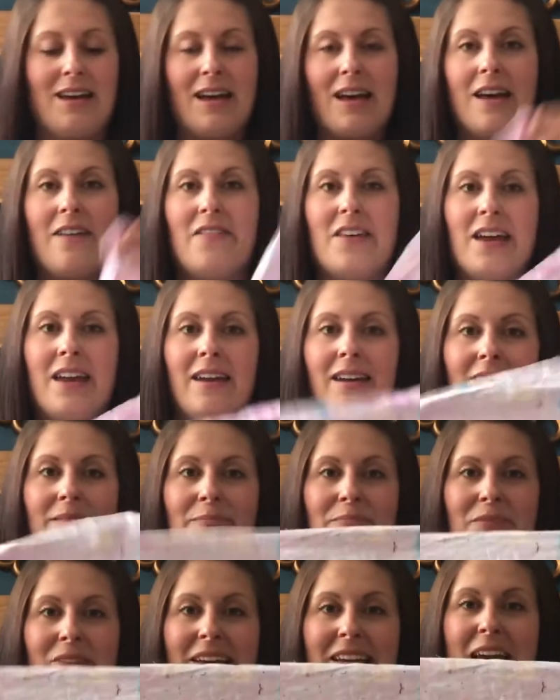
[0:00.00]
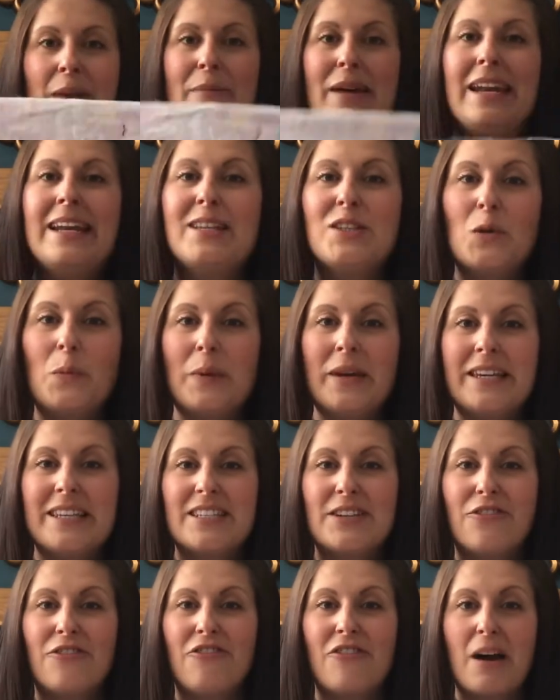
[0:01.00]
And then I get my little
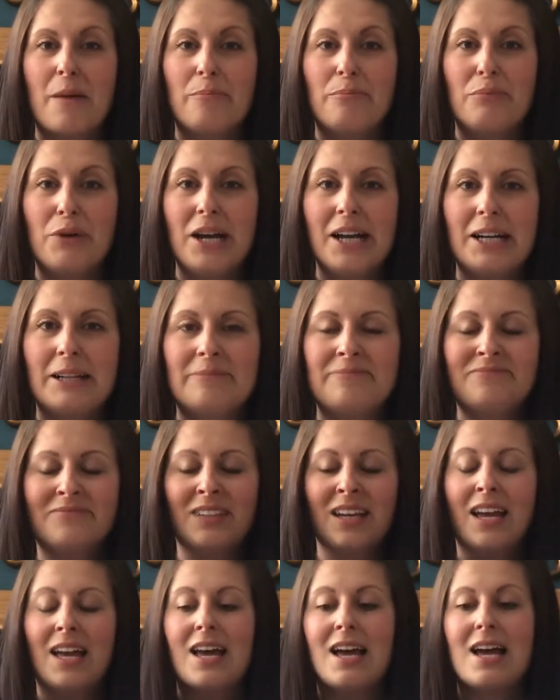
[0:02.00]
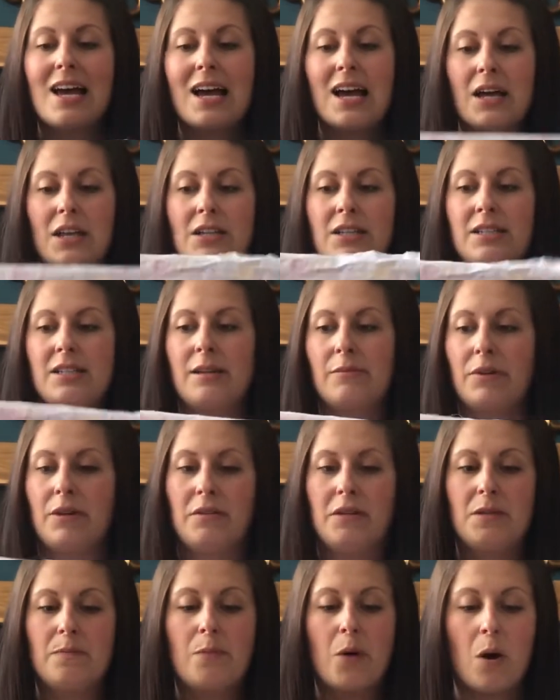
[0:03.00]
piece of fabric and I'm
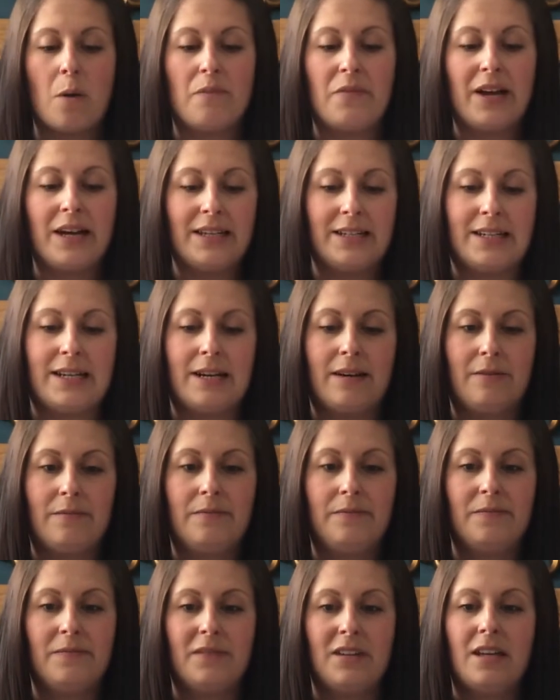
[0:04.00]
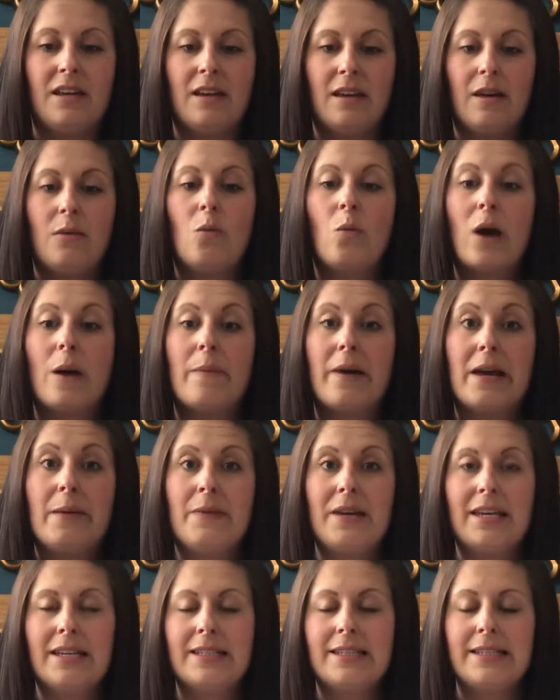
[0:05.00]
going to pop that down where
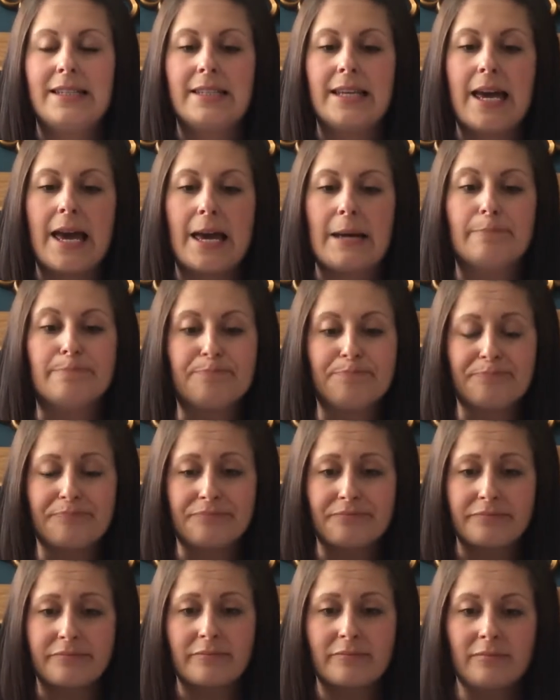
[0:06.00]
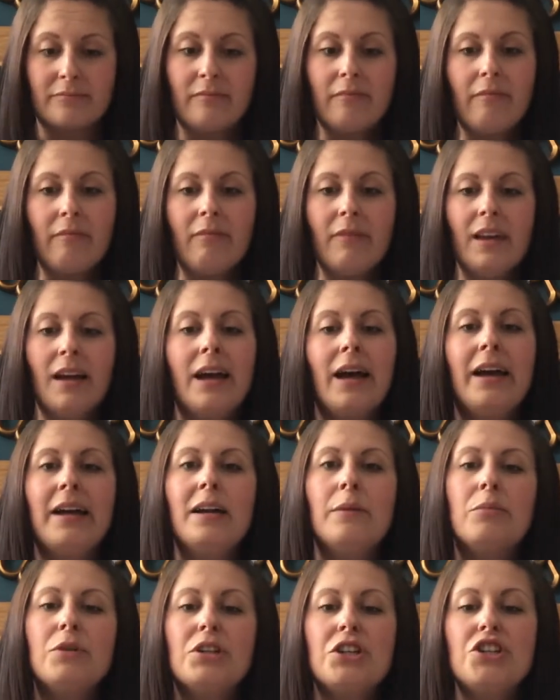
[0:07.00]
baby can see. And
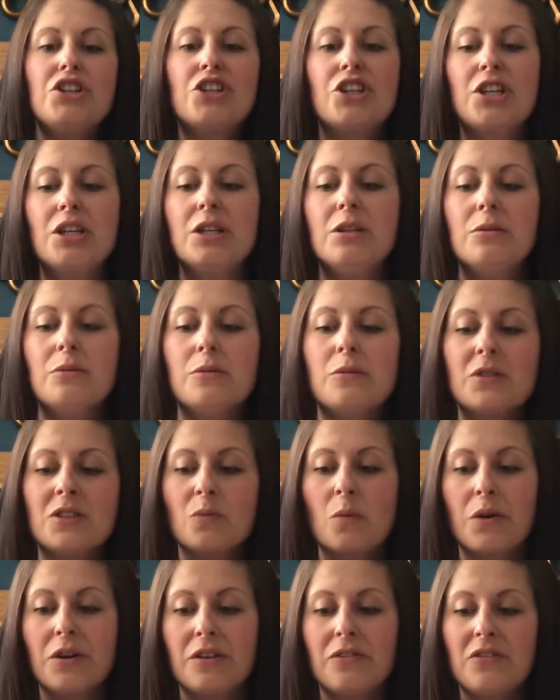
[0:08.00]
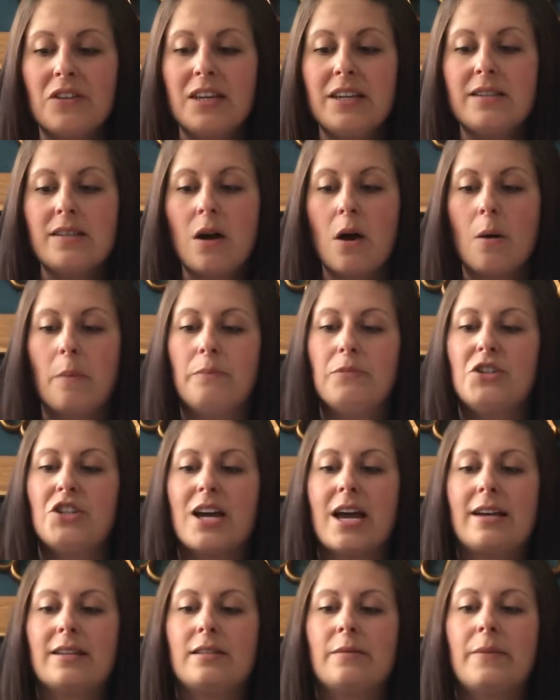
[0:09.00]
I'm going to choose one of these
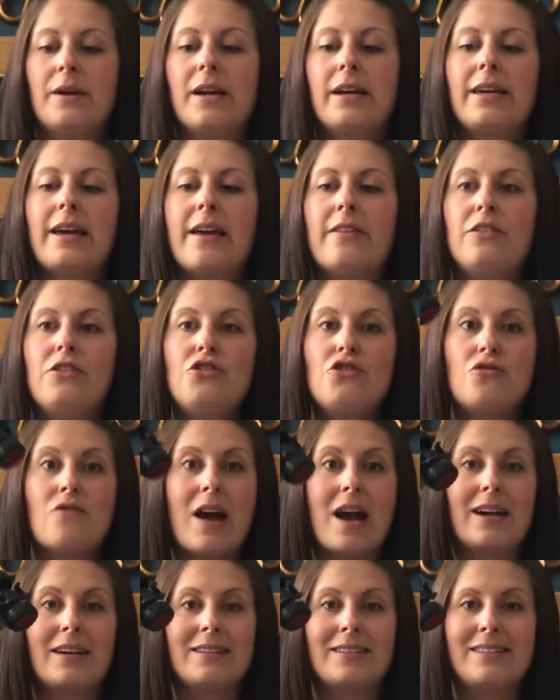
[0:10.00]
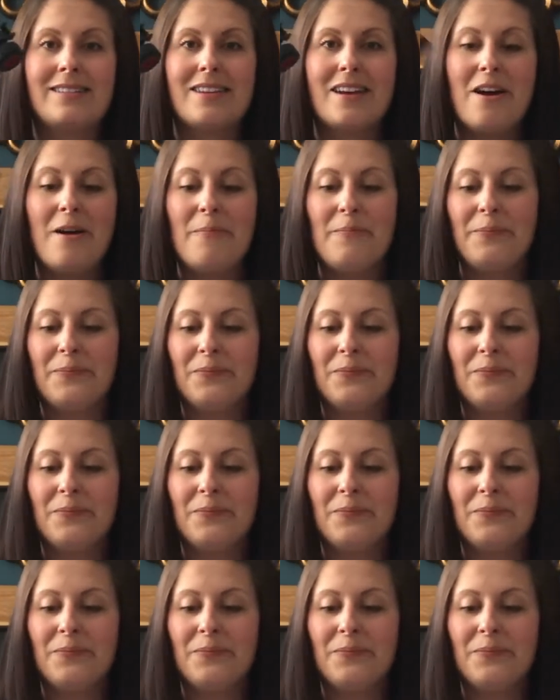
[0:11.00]
objects. I'm going to get the tractor.